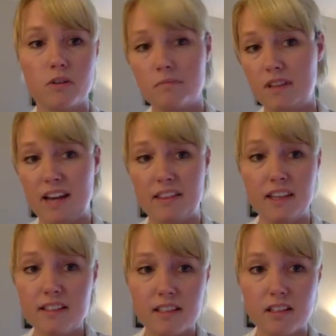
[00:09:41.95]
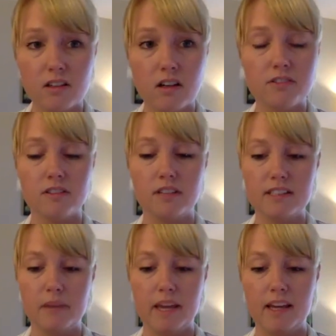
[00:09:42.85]
I think it's gonna cause her
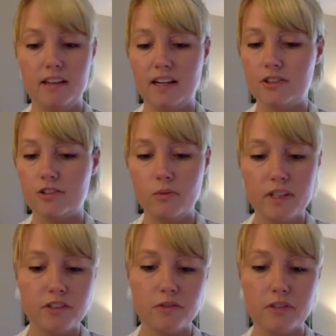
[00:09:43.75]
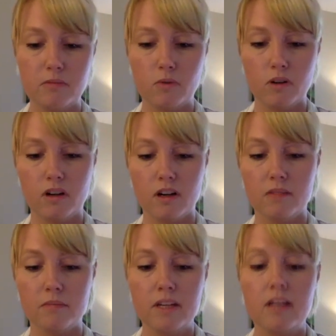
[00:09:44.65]
less pain. I don't wanna do any more harm.